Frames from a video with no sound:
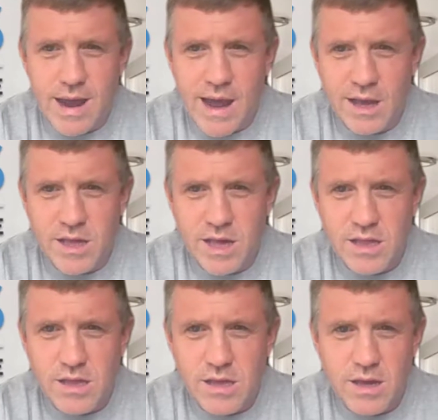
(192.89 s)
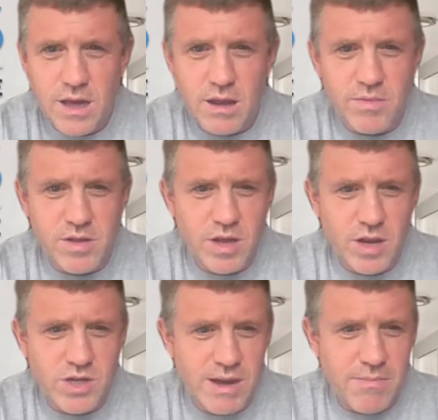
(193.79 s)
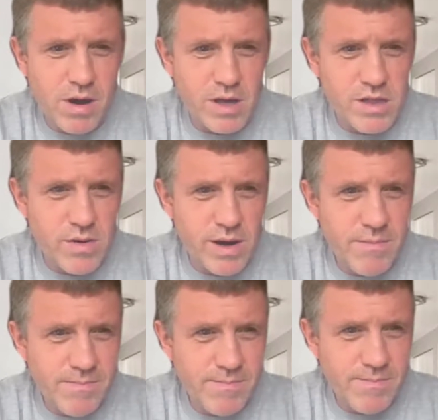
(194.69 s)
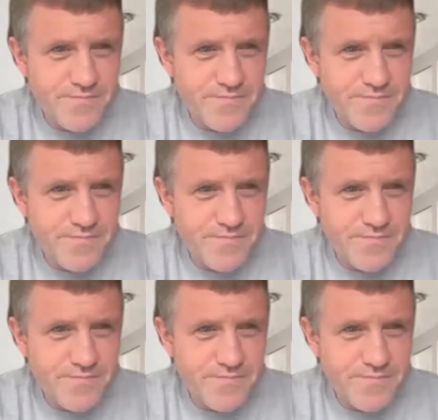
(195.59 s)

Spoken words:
access. And I'm just going to share my screen.